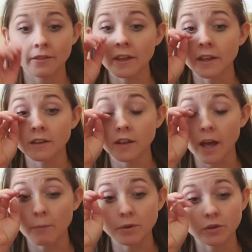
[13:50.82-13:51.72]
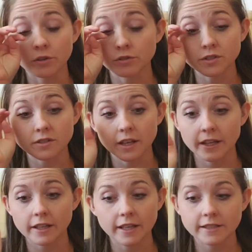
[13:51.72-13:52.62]
then the epidural just
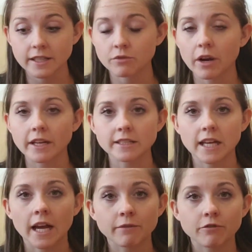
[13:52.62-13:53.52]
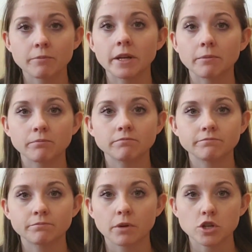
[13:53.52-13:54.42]
like kicked in right in time for me to
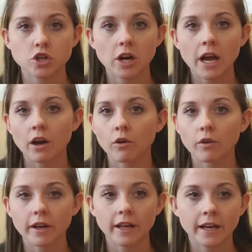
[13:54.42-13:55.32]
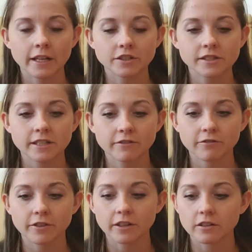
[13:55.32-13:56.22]
push her out, and I just didn't
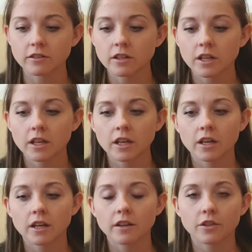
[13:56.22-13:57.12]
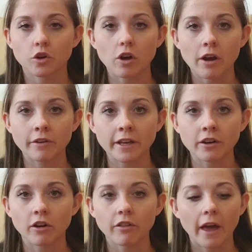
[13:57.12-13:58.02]
feel the crowning
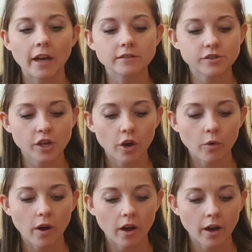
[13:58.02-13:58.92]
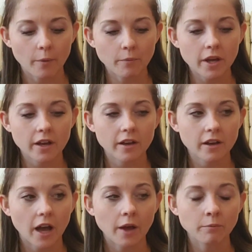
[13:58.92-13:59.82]
and all that. So
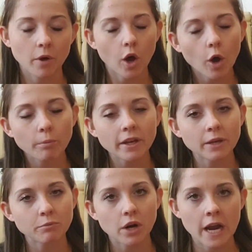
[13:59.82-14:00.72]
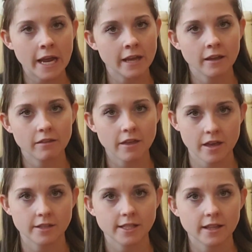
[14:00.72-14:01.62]
I'm hoping and praying
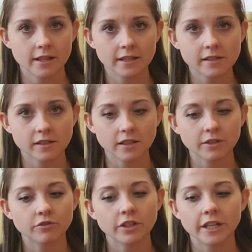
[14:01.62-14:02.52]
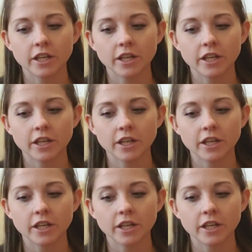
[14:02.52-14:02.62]
that this delivery